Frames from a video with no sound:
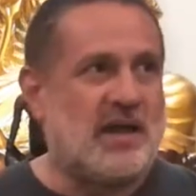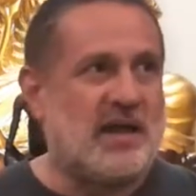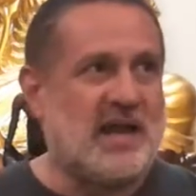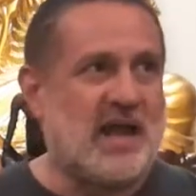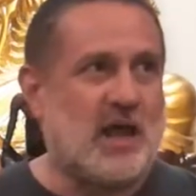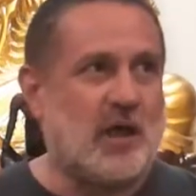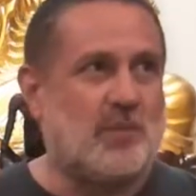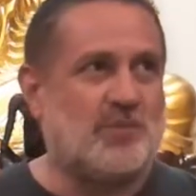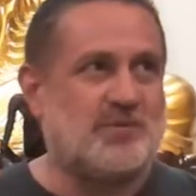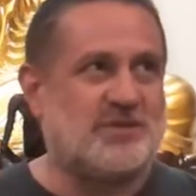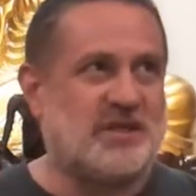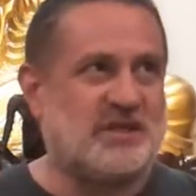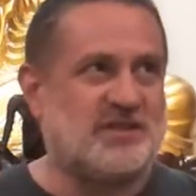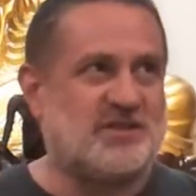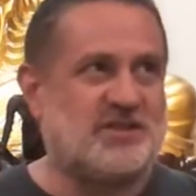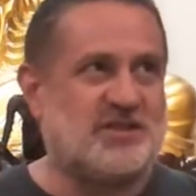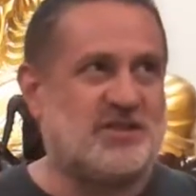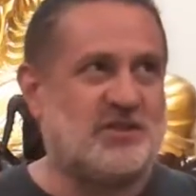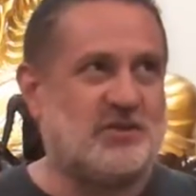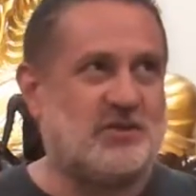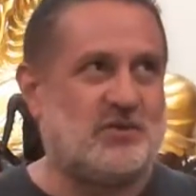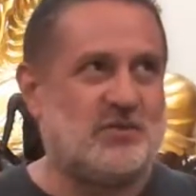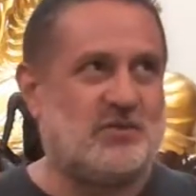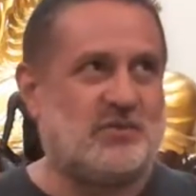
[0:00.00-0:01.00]
helps us
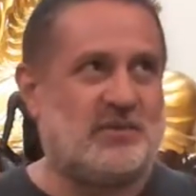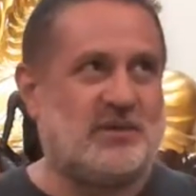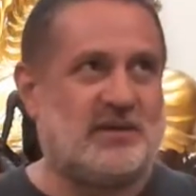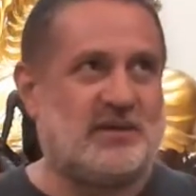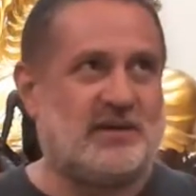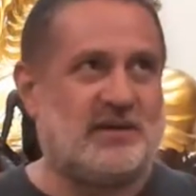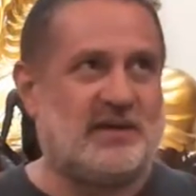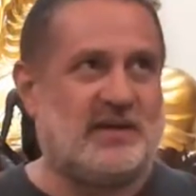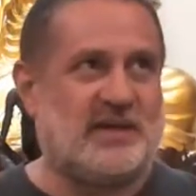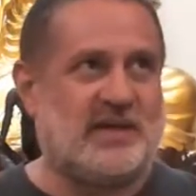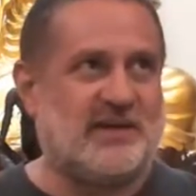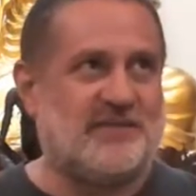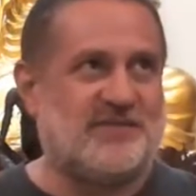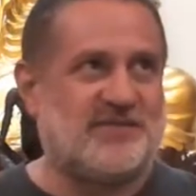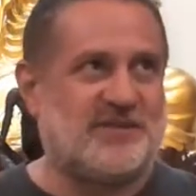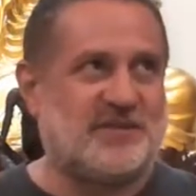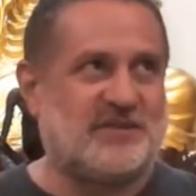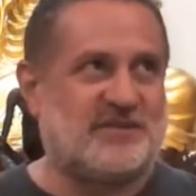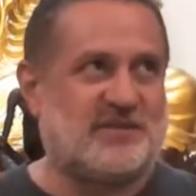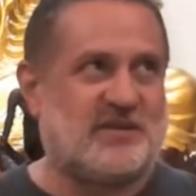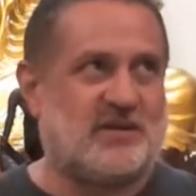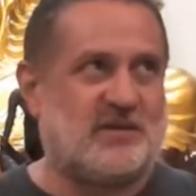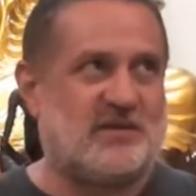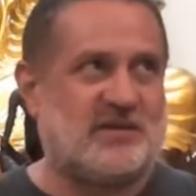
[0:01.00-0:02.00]
gives
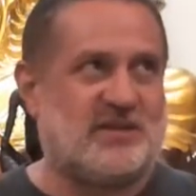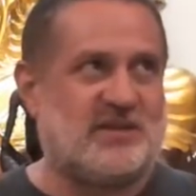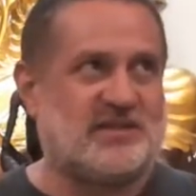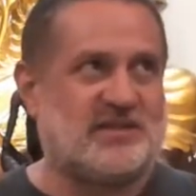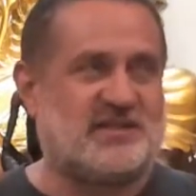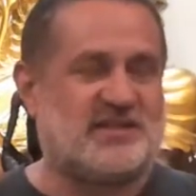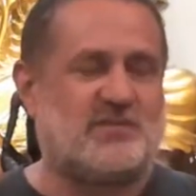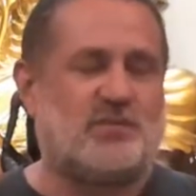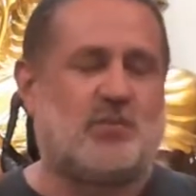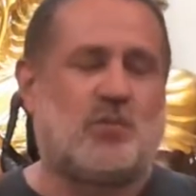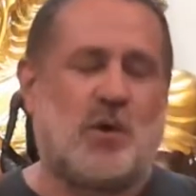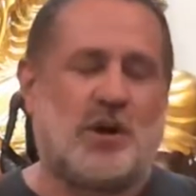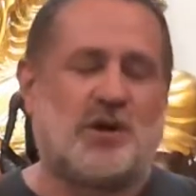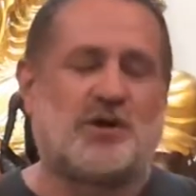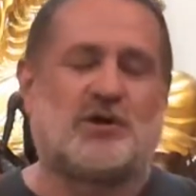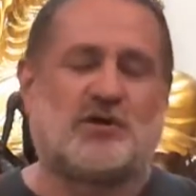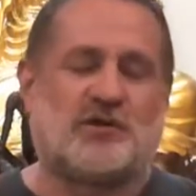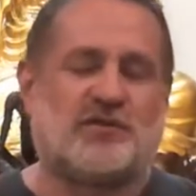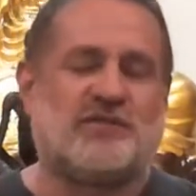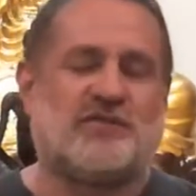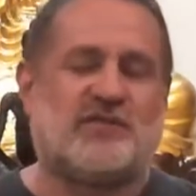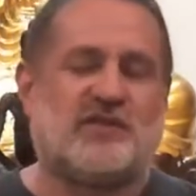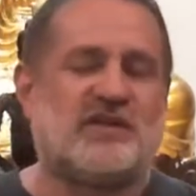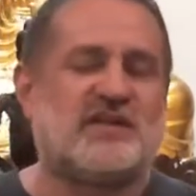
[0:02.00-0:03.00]
us this
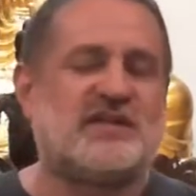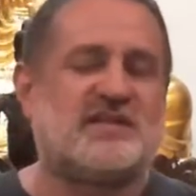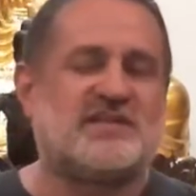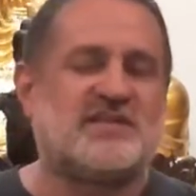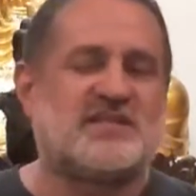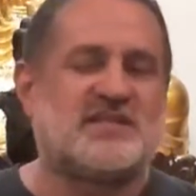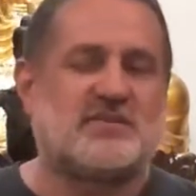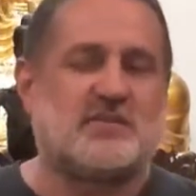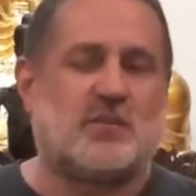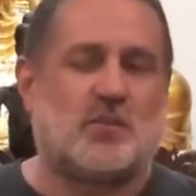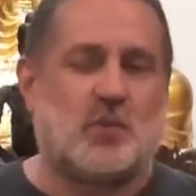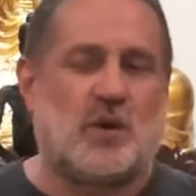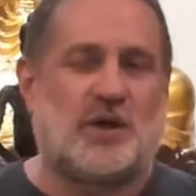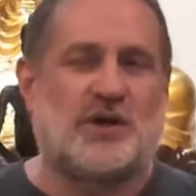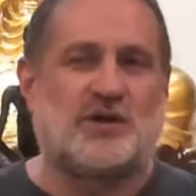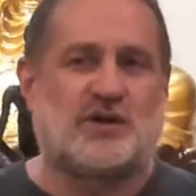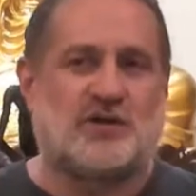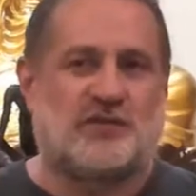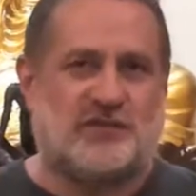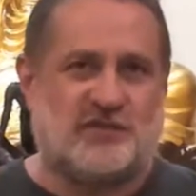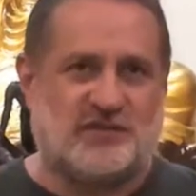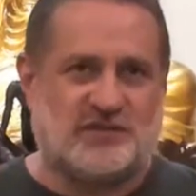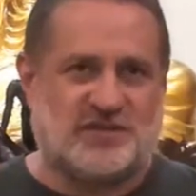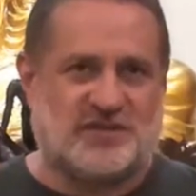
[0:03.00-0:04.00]

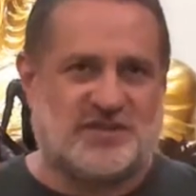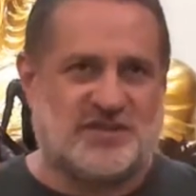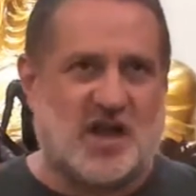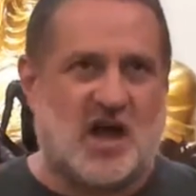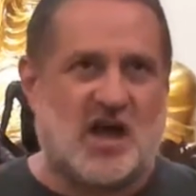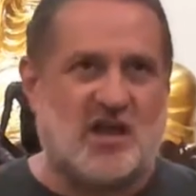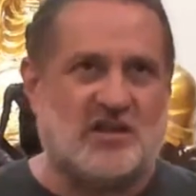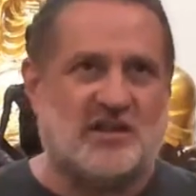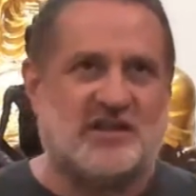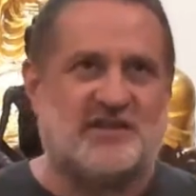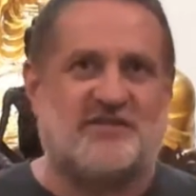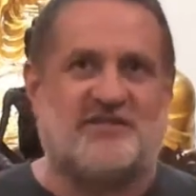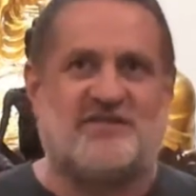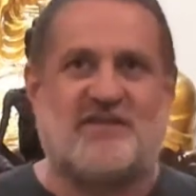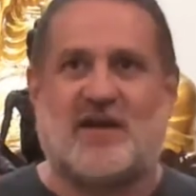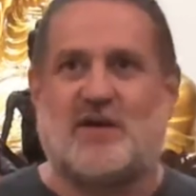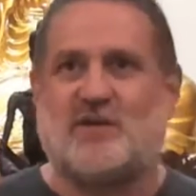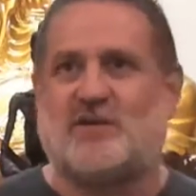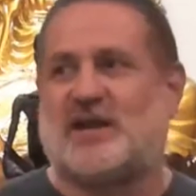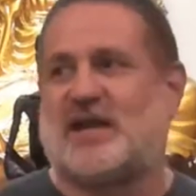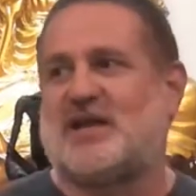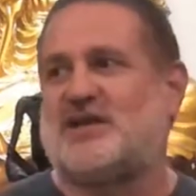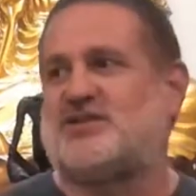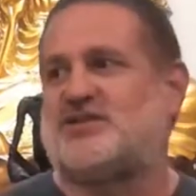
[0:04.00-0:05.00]
wonderful, solid
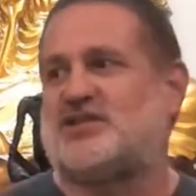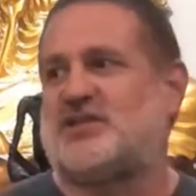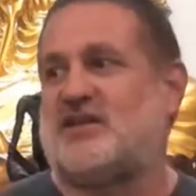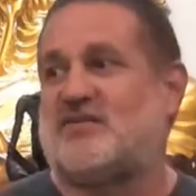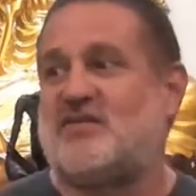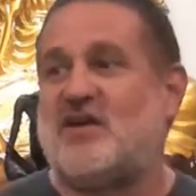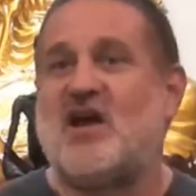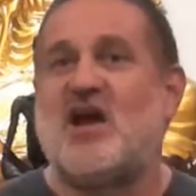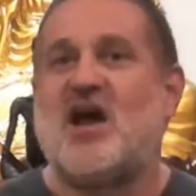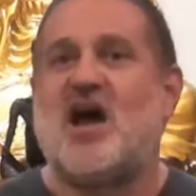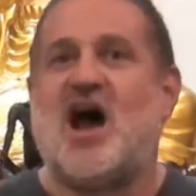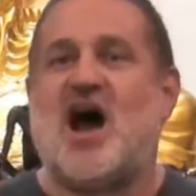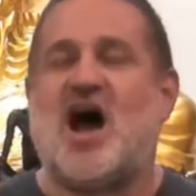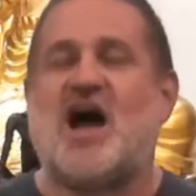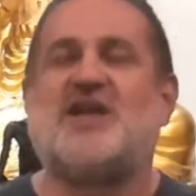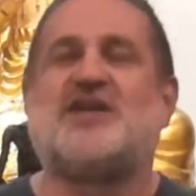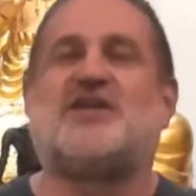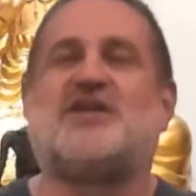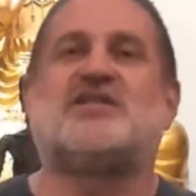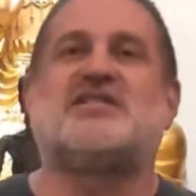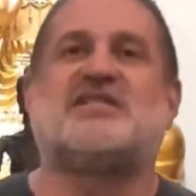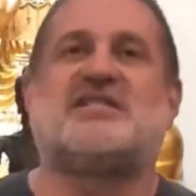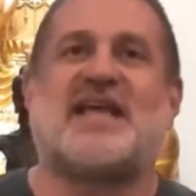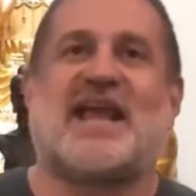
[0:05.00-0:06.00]
foundation of
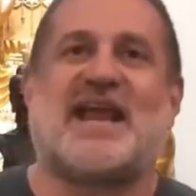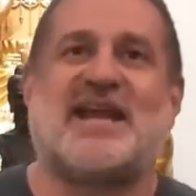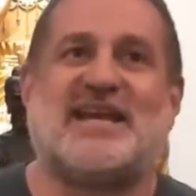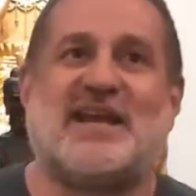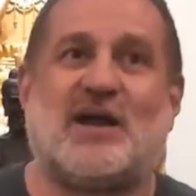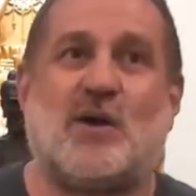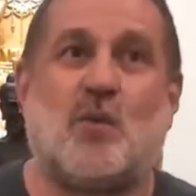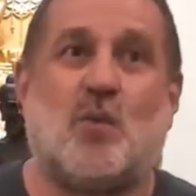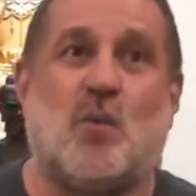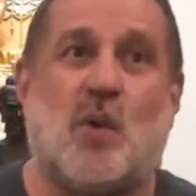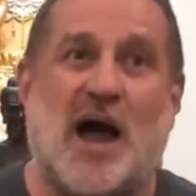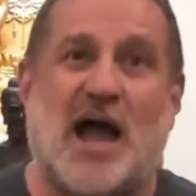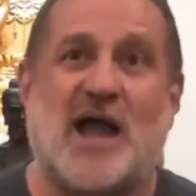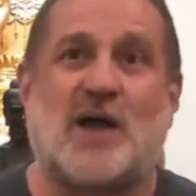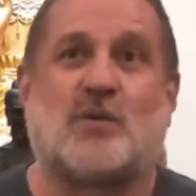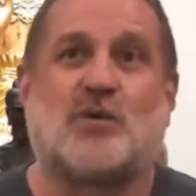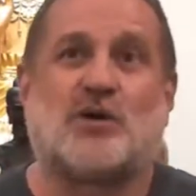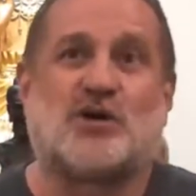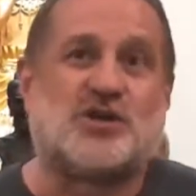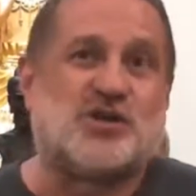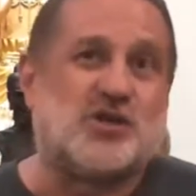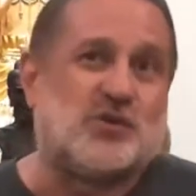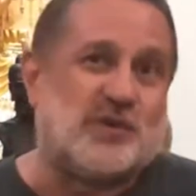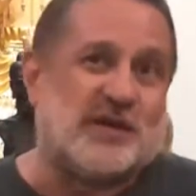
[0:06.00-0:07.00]
understanding why
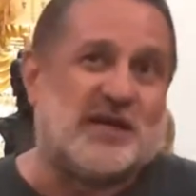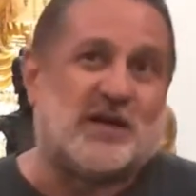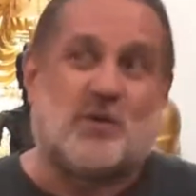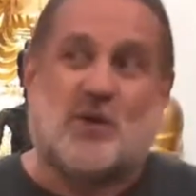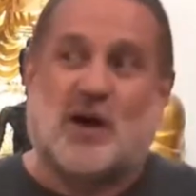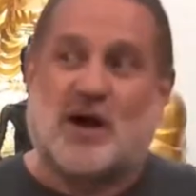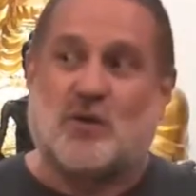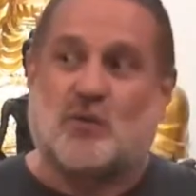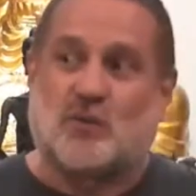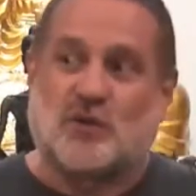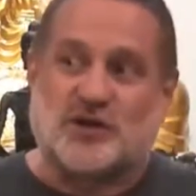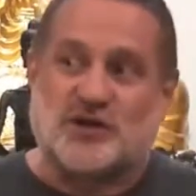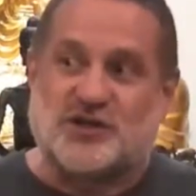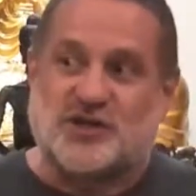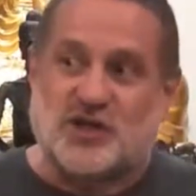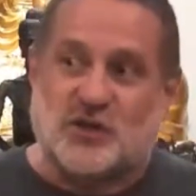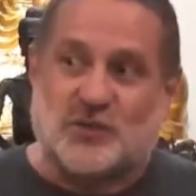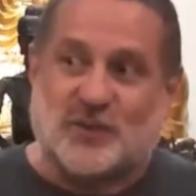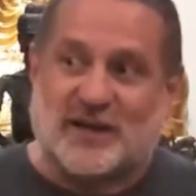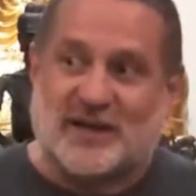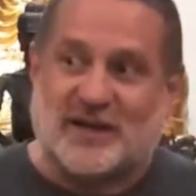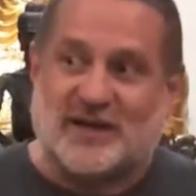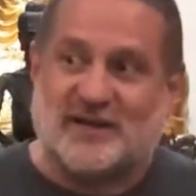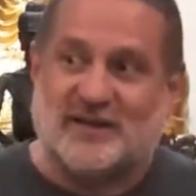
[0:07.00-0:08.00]
we're doing what we're
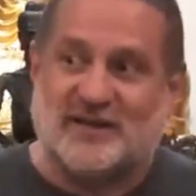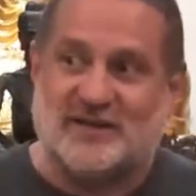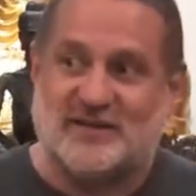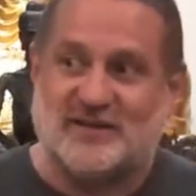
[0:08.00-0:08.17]
doing.